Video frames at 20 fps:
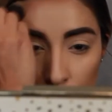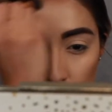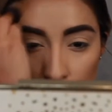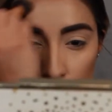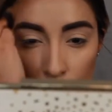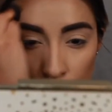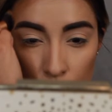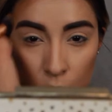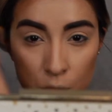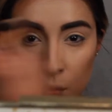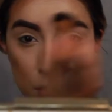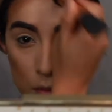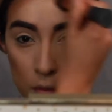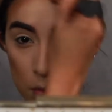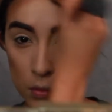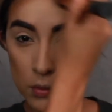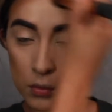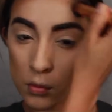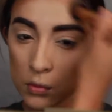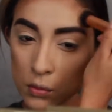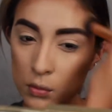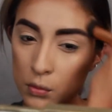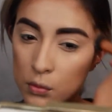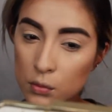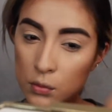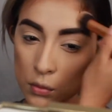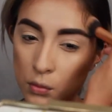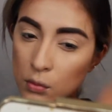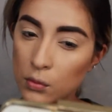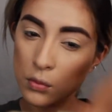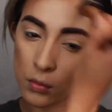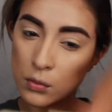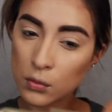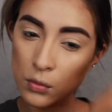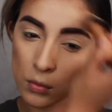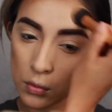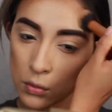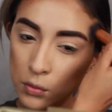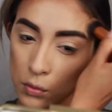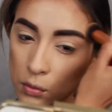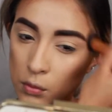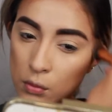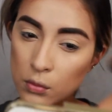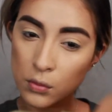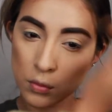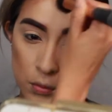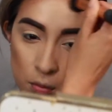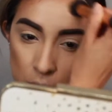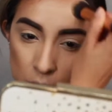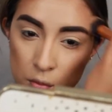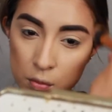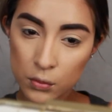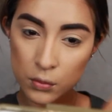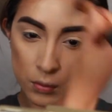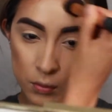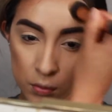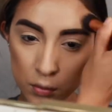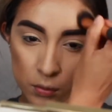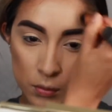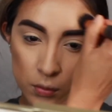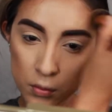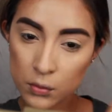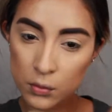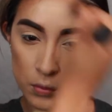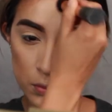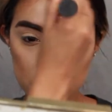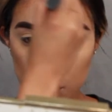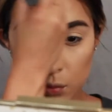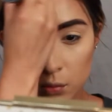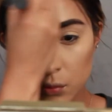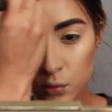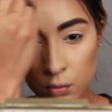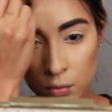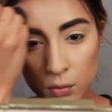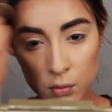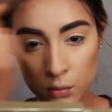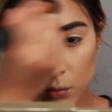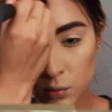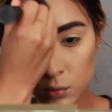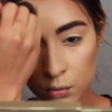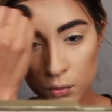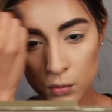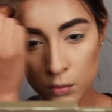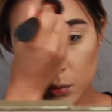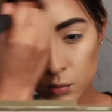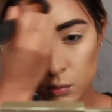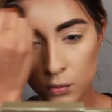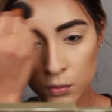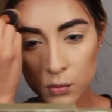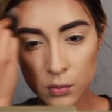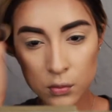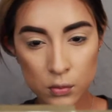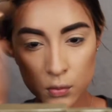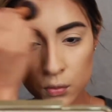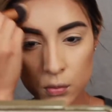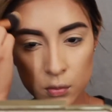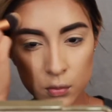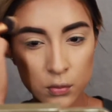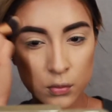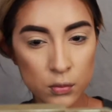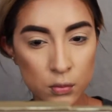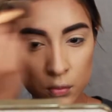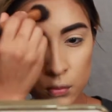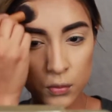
[no speech]